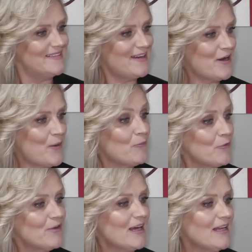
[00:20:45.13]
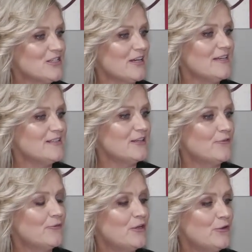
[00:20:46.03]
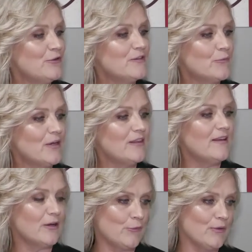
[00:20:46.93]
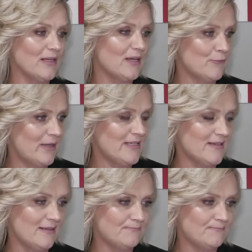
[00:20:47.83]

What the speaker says: Will the colour change if we use it with acrylic render?